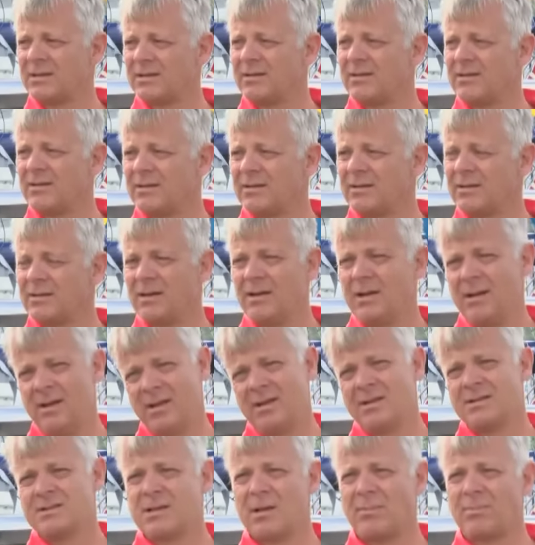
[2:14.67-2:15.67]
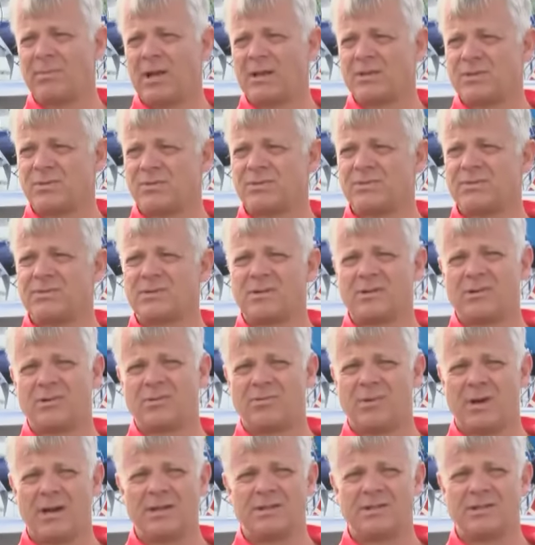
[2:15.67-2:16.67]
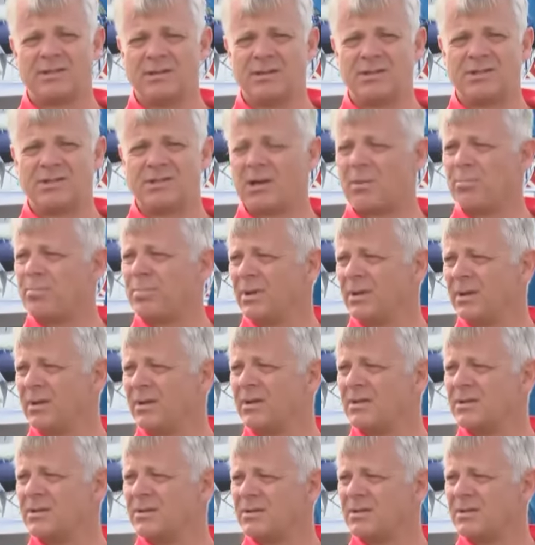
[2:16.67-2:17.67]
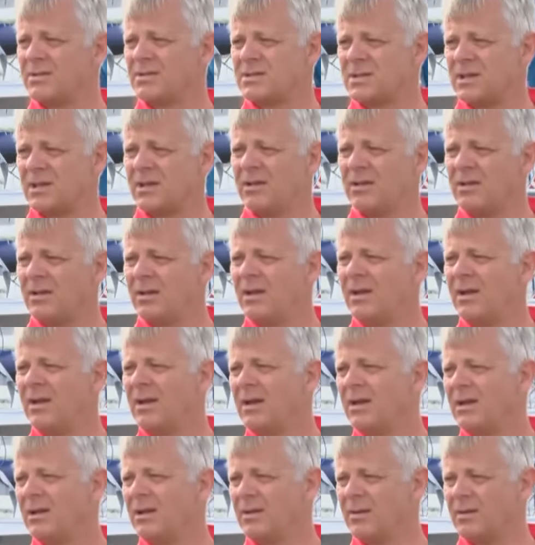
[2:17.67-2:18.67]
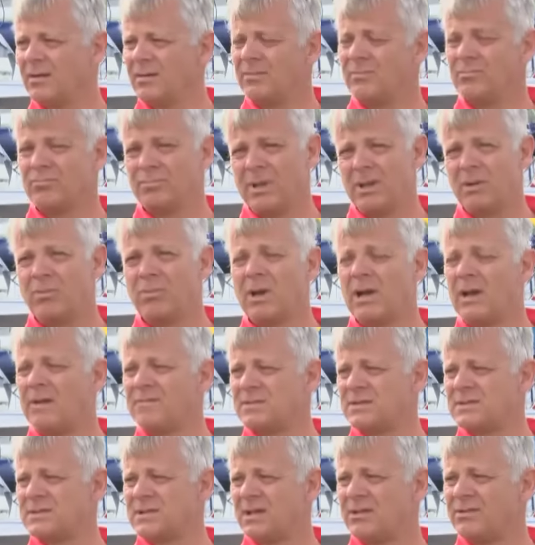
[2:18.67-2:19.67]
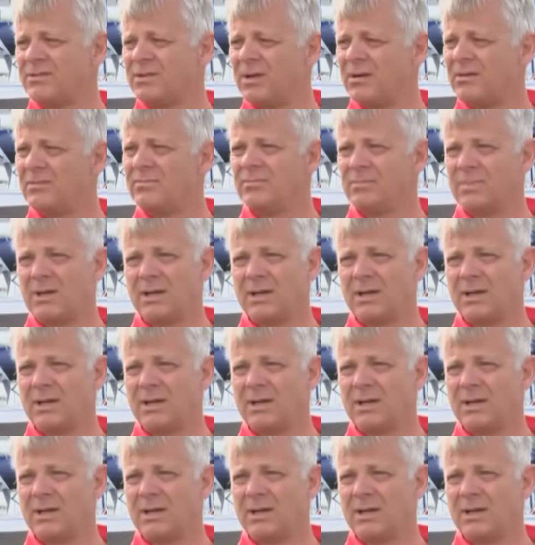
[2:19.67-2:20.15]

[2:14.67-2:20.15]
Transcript: Uh, sometimes also quite uh, choppy sea, uh, big waves, etc.